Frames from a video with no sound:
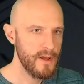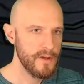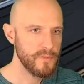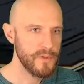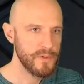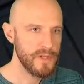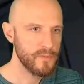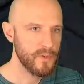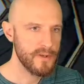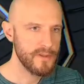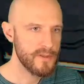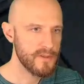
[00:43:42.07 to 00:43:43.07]
We would need
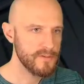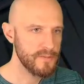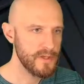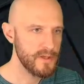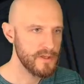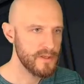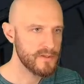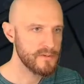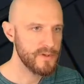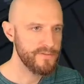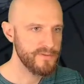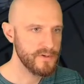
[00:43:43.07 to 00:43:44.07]
one of these to be at least to
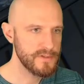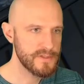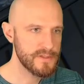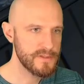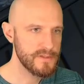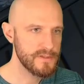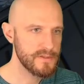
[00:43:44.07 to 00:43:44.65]
be false.